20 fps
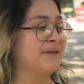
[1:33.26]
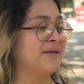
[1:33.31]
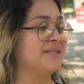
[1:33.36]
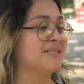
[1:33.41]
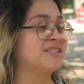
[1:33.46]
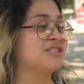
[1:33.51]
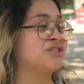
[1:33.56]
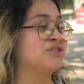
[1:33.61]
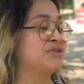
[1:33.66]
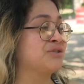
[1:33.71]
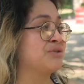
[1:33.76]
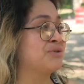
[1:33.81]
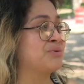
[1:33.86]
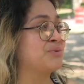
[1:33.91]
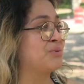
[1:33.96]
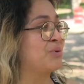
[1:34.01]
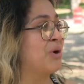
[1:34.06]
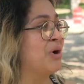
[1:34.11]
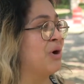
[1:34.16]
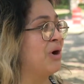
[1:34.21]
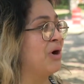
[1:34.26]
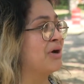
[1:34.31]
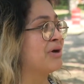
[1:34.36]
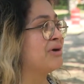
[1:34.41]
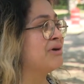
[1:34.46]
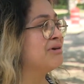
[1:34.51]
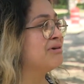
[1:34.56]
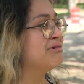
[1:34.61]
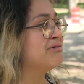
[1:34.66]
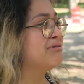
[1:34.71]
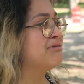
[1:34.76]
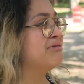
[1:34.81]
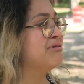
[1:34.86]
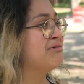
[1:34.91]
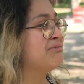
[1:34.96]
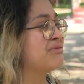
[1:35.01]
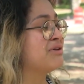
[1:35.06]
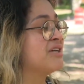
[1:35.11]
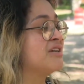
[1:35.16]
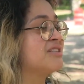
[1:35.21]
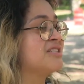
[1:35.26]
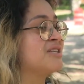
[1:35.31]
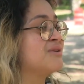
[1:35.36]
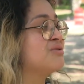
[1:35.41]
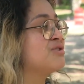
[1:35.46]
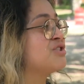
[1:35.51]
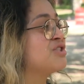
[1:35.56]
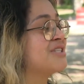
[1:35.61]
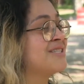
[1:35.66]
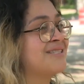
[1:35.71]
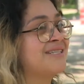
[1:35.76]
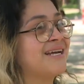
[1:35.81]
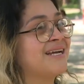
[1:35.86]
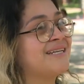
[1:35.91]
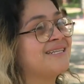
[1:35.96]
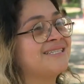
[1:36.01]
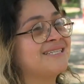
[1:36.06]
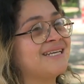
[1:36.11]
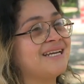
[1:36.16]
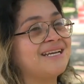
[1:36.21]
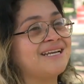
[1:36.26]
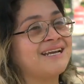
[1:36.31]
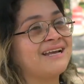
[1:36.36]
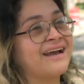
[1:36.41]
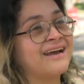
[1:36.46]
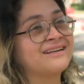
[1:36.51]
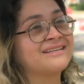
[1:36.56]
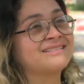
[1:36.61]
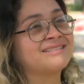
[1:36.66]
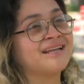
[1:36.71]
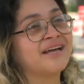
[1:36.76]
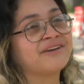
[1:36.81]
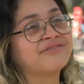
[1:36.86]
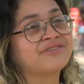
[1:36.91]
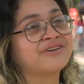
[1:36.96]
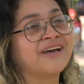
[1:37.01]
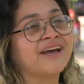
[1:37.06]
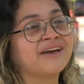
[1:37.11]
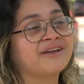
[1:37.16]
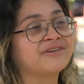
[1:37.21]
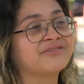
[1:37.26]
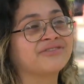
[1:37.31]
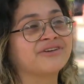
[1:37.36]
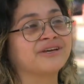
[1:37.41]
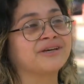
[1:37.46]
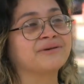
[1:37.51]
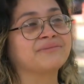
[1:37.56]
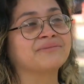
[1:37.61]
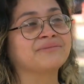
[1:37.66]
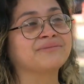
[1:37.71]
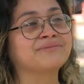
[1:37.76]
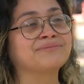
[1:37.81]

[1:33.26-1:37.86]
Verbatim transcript: This is just wrong. Because he was just 19, he had his life ahead of him.